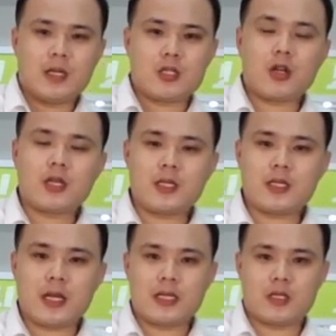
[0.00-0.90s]
socket
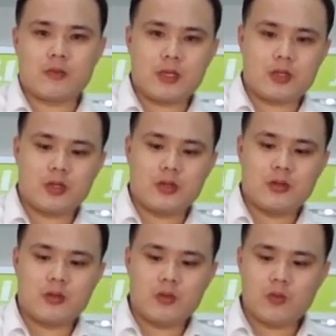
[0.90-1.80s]
and switch.
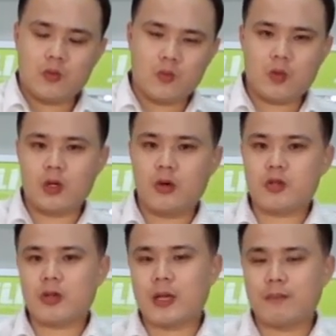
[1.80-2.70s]
We
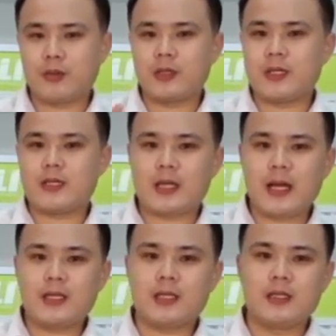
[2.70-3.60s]
also can put
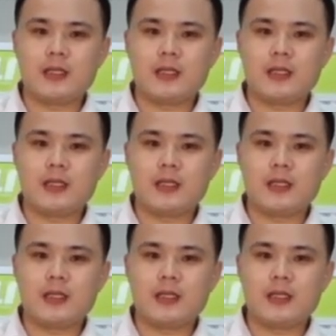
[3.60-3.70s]
inside